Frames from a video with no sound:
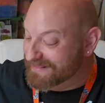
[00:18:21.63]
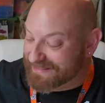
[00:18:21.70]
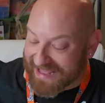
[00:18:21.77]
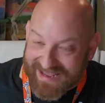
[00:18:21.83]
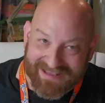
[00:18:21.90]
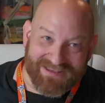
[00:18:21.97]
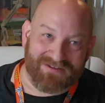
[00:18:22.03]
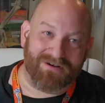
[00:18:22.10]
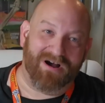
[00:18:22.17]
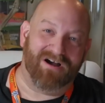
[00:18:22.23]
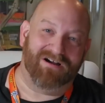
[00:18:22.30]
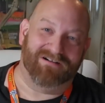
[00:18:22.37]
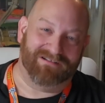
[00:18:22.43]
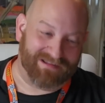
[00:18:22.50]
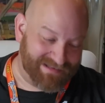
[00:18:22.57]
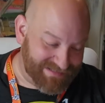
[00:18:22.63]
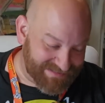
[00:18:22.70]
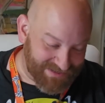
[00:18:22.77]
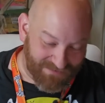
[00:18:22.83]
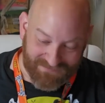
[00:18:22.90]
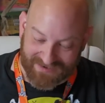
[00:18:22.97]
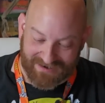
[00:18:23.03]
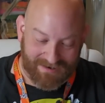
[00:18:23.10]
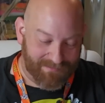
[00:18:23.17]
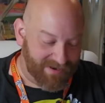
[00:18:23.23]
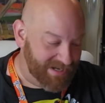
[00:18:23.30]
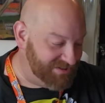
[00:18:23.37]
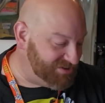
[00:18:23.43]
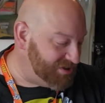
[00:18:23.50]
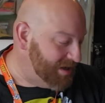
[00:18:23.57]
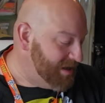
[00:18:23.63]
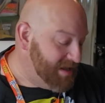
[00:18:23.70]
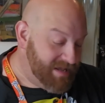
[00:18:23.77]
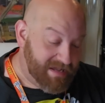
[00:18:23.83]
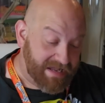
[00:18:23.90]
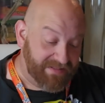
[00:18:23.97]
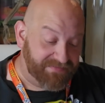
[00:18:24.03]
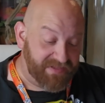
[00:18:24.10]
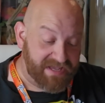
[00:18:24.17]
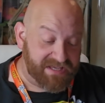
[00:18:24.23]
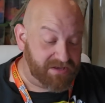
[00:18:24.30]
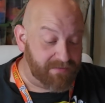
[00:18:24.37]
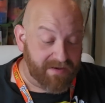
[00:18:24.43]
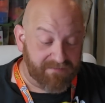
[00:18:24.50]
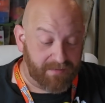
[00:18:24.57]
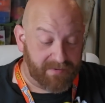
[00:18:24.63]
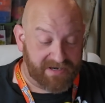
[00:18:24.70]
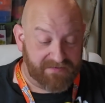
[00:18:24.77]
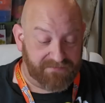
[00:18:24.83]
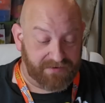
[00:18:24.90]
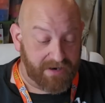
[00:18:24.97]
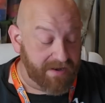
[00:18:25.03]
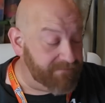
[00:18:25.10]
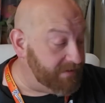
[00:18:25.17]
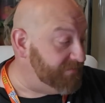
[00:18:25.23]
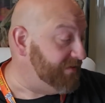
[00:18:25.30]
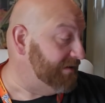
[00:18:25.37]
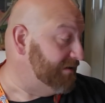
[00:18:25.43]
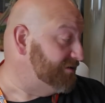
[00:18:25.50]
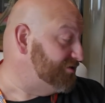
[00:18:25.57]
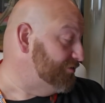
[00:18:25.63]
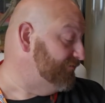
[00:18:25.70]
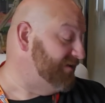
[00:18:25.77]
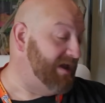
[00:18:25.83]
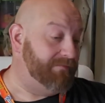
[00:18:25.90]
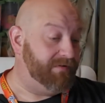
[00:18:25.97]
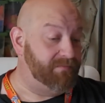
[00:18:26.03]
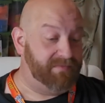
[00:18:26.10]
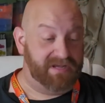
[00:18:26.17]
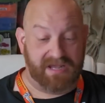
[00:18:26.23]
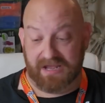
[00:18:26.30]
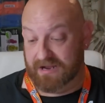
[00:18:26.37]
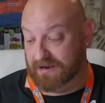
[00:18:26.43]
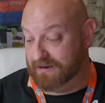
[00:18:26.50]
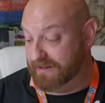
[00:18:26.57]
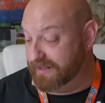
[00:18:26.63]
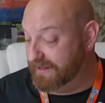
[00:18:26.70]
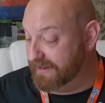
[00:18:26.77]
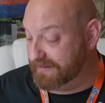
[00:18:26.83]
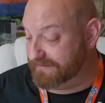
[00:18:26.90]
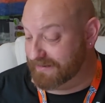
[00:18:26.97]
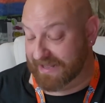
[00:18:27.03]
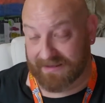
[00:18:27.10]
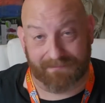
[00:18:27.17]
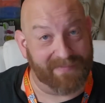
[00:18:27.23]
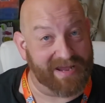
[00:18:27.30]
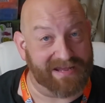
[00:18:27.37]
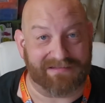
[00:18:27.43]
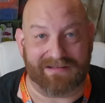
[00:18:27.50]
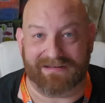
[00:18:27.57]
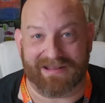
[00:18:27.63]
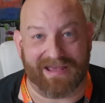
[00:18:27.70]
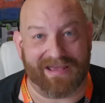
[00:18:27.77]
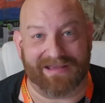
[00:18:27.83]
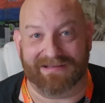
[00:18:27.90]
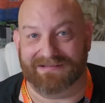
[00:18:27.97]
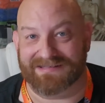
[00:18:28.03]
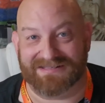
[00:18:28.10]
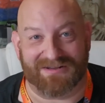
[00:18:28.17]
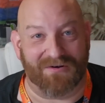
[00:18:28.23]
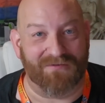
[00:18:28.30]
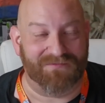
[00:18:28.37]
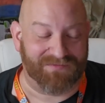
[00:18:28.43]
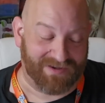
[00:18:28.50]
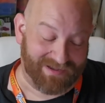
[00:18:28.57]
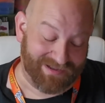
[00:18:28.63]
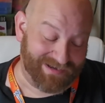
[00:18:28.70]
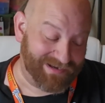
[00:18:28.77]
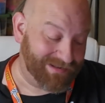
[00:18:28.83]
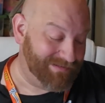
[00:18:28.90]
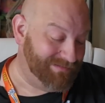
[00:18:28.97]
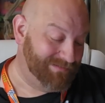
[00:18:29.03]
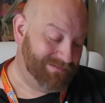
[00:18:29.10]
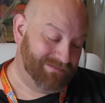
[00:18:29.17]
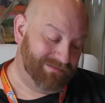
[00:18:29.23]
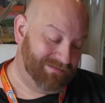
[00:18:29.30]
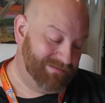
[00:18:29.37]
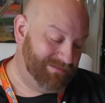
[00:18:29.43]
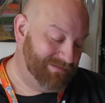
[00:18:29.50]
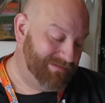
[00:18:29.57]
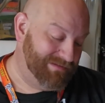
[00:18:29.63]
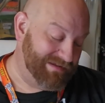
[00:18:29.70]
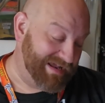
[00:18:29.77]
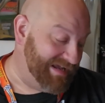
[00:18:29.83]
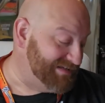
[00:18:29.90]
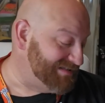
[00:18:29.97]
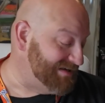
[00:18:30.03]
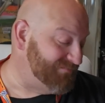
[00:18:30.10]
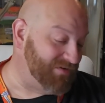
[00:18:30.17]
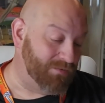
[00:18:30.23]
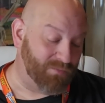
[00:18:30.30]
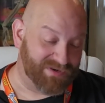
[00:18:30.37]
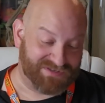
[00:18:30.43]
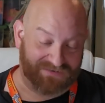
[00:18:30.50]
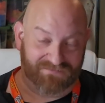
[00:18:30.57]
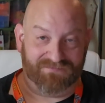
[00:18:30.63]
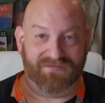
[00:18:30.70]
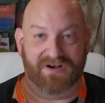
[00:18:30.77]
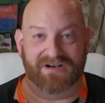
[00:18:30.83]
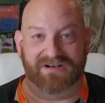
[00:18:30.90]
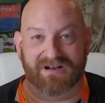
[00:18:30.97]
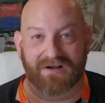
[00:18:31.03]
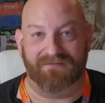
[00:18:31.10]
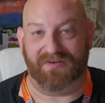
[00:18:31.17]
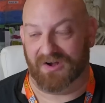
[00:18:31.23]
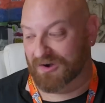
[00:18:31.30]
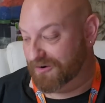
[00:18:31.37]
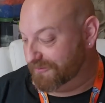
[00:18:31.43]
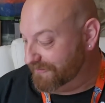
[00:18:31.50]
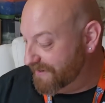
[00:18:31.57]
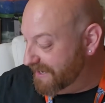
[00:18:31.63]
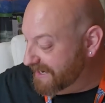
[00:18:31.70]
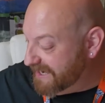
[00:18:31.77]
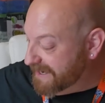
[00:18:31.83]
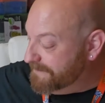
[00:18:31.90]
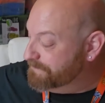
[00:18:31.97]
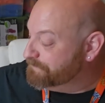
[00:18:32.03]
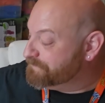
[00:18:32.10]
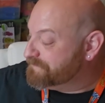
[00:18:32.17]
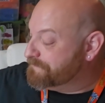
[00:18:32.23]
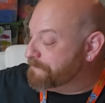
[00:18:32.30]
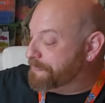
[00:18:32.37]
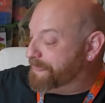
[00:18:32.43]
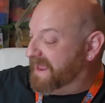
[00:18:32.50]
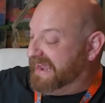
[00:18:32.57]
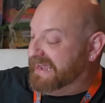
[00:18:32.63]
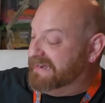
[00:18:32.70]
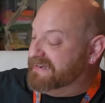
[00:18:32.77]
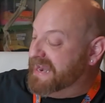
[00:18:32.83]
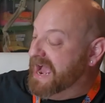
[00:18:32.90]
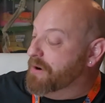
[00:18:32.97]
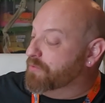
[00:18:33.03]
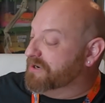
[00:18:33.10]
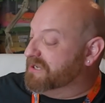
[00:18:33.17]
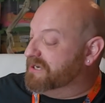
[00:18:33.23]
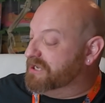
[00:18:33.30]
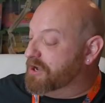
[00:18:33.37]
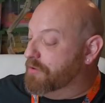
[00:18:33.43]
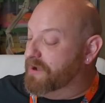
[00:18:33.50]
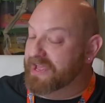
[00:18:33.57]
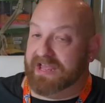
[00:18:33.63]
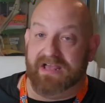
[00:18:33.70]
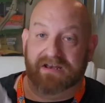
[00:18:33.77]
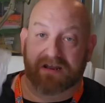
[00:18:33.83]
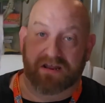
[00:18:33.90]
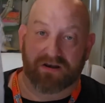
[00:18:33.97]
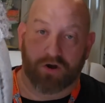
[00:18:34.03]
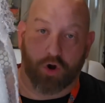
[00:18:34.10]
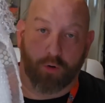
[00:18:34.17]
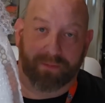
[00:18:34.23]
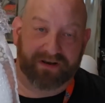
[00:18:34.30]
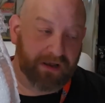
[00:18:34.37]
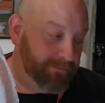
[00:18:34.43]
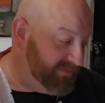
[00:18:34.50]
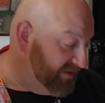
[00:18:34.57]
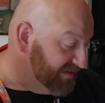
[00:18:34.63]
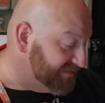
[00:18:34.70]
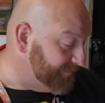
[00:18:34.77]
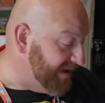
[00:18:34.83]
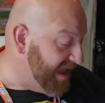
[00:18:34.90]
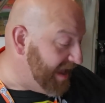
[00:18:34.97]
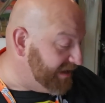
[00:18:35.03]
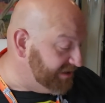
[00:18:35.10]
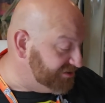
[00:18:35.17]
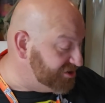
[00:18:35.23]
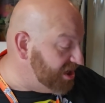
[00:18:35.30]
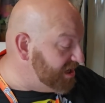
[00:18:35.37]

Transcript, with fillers: Thank you, Harley, so very much. And thank you, everybody, for everything that you've given me here. It, it made the day so fun, as if it wasn't fun enough already. And now we're going to go ahead and open up this package